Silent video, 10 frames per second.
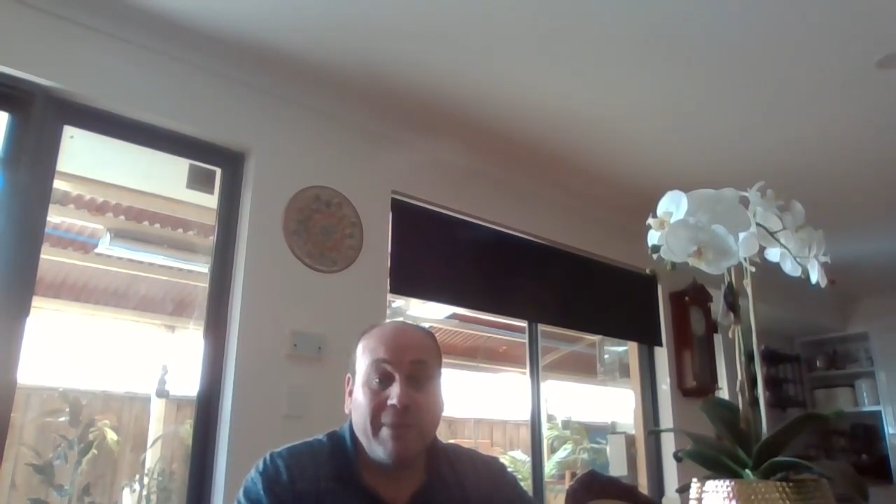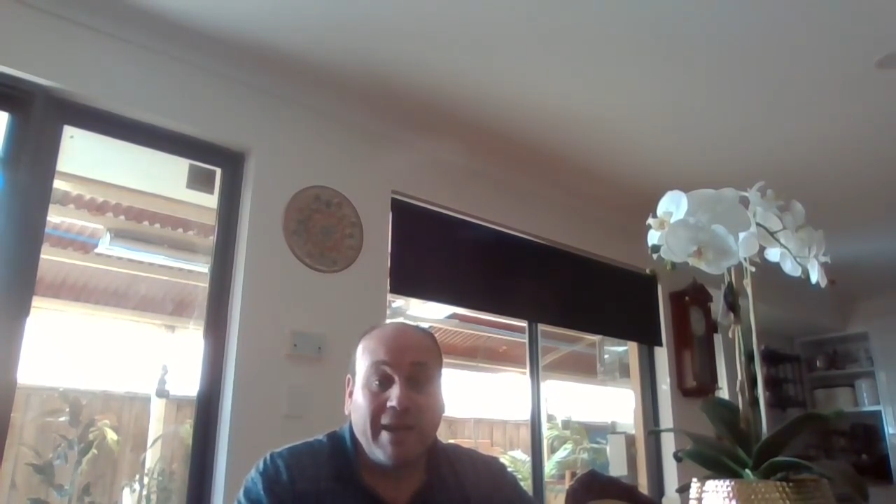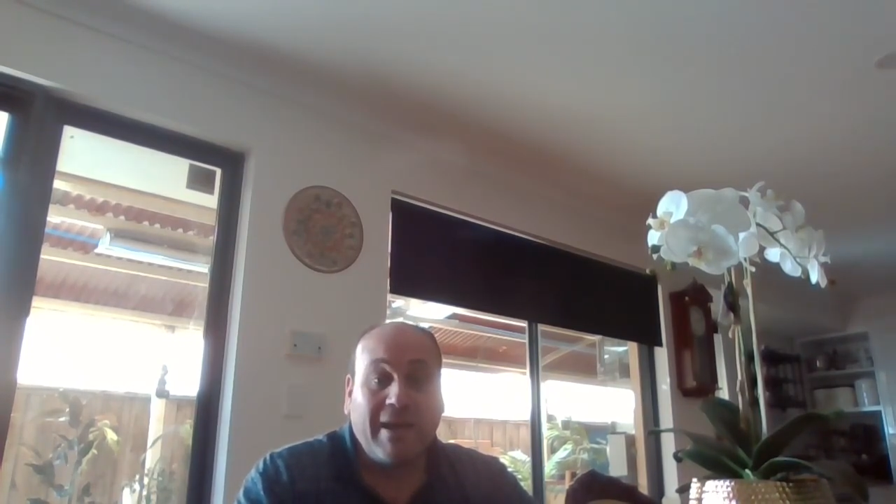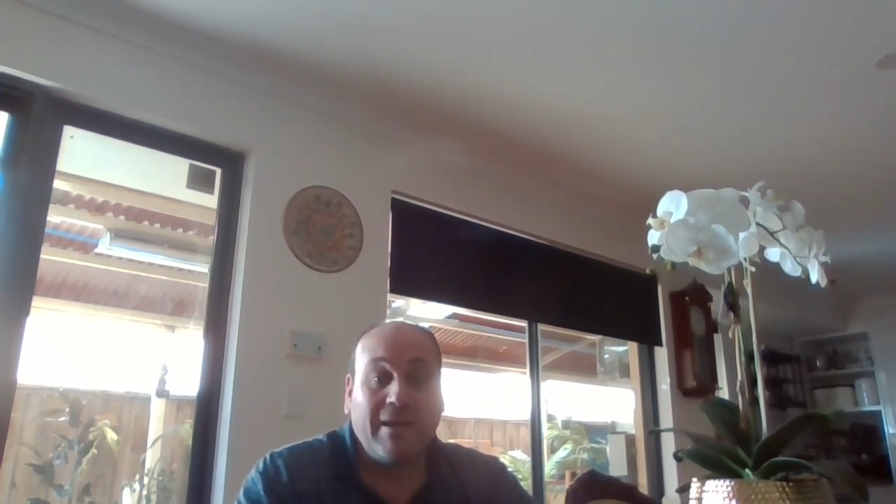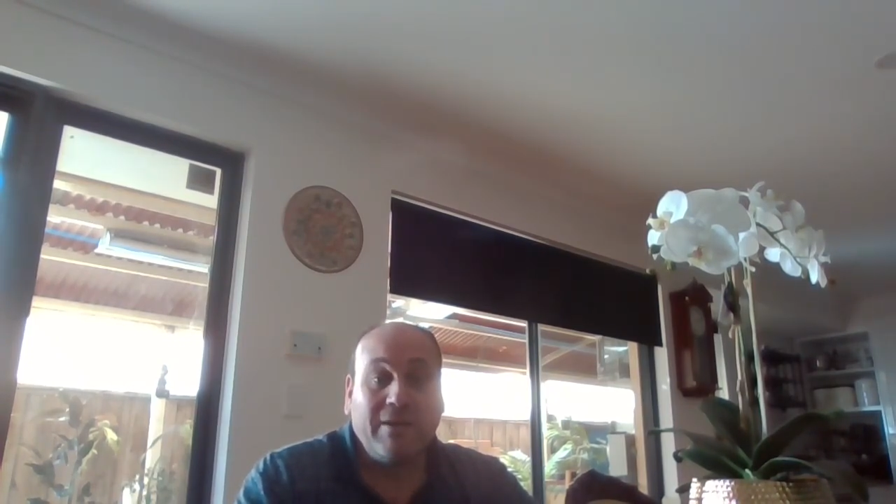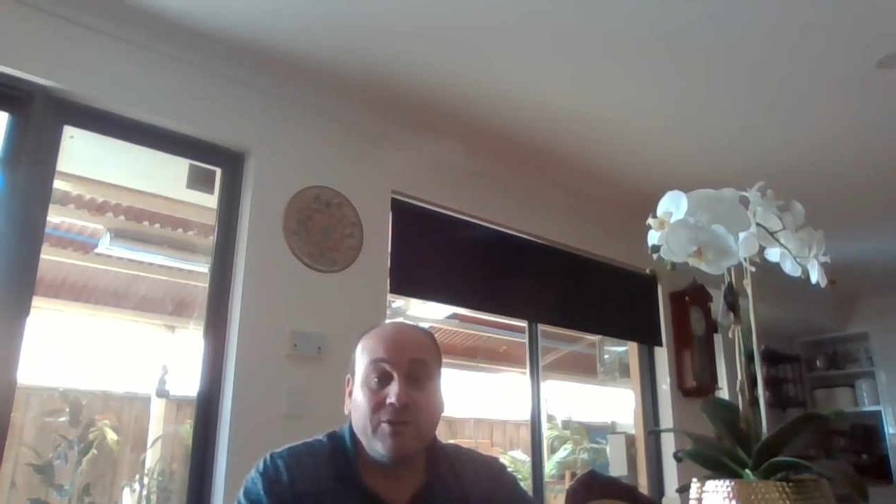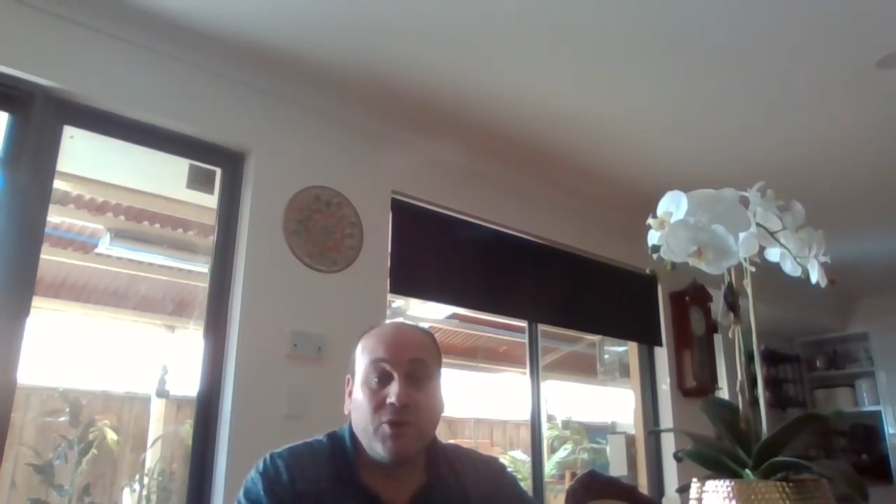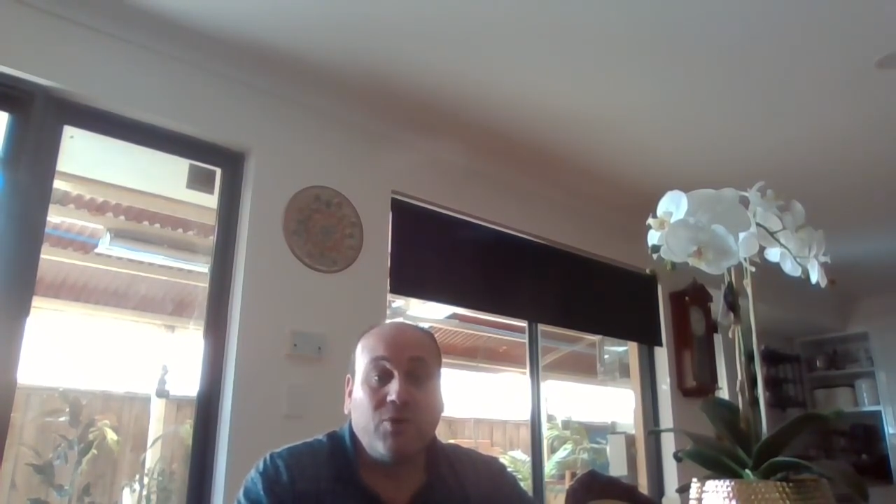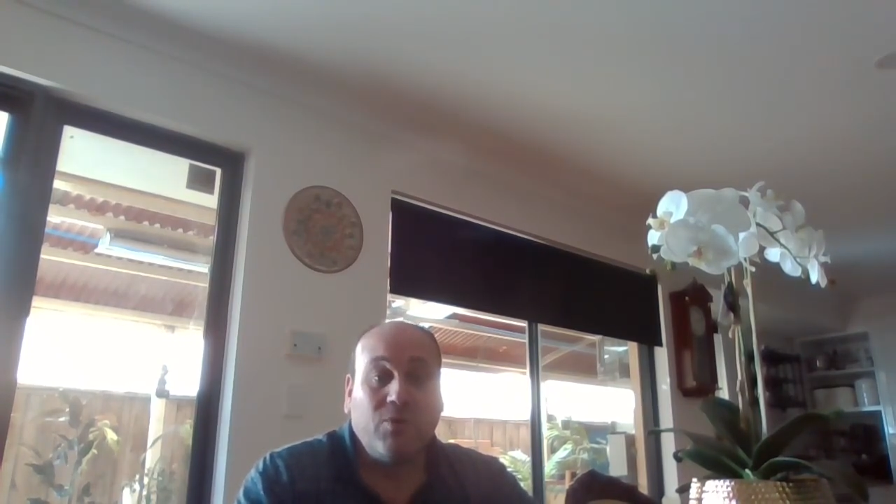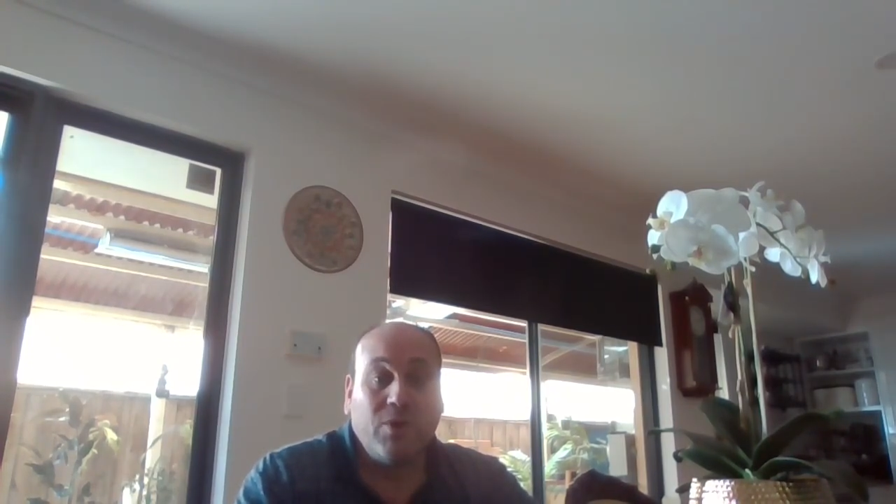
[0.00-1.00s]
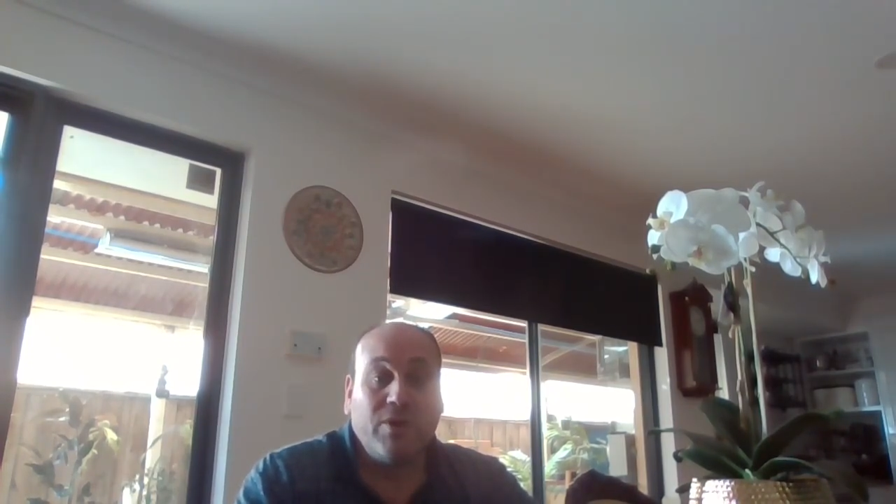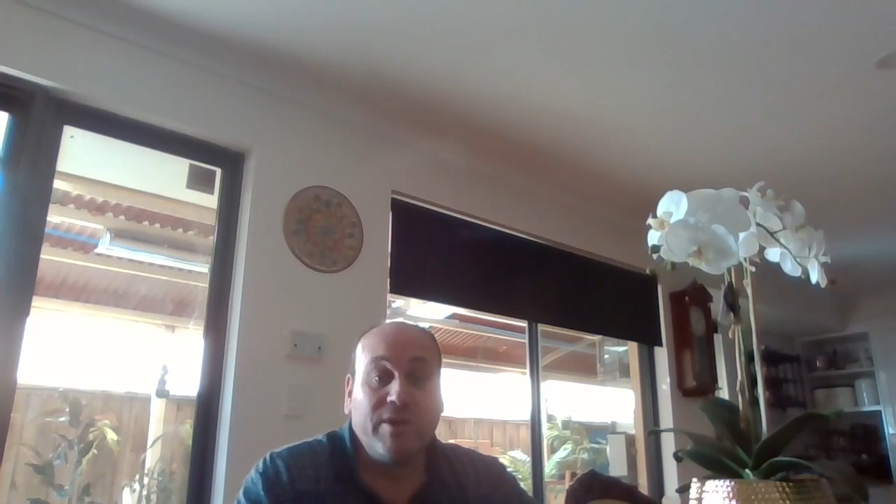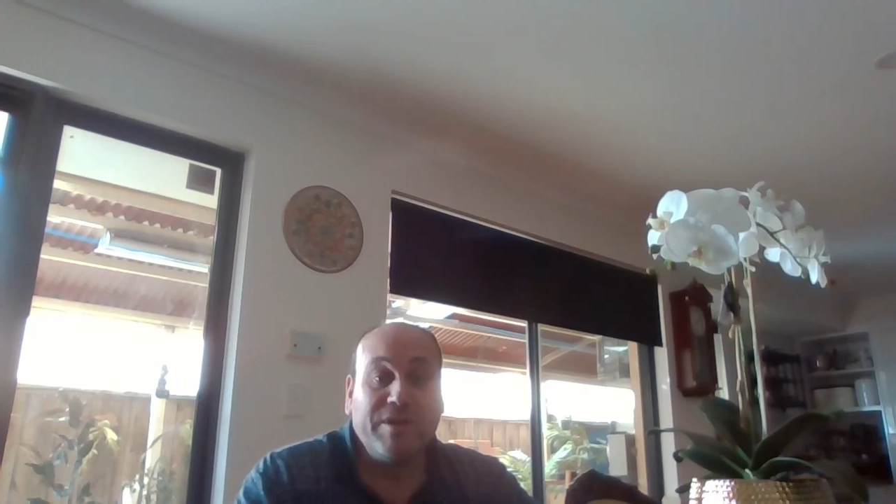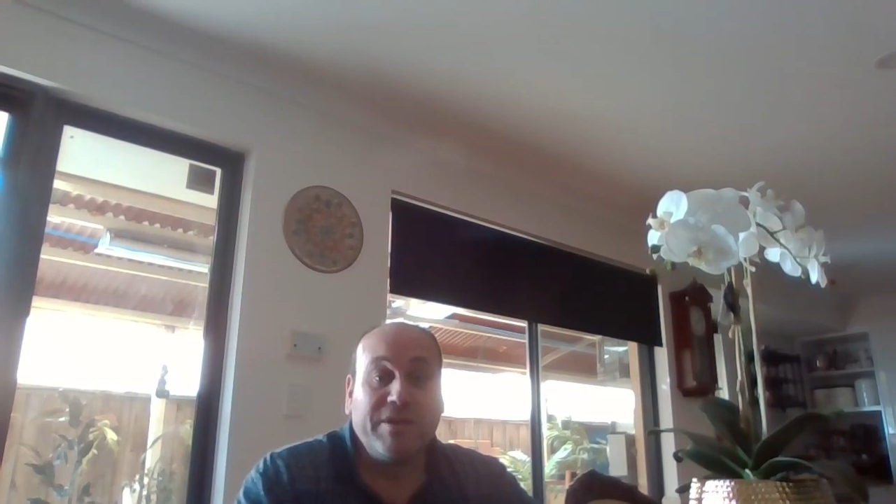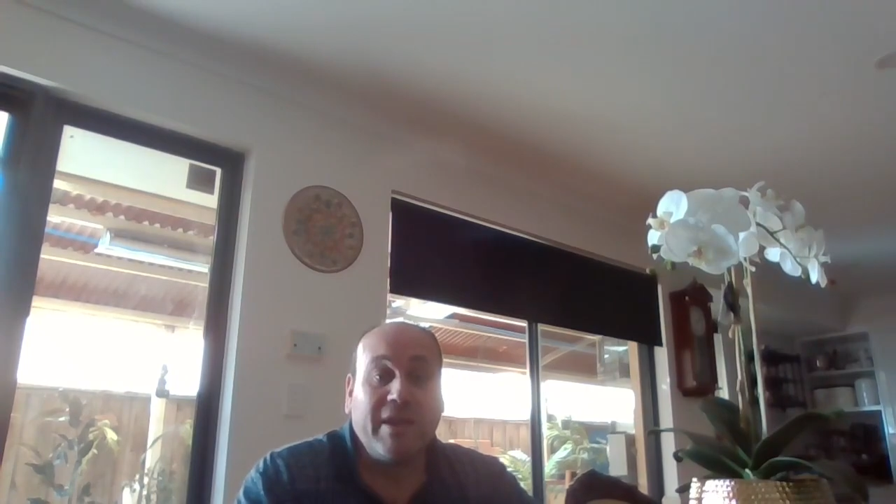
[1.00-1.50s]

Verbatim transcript: better, not worse.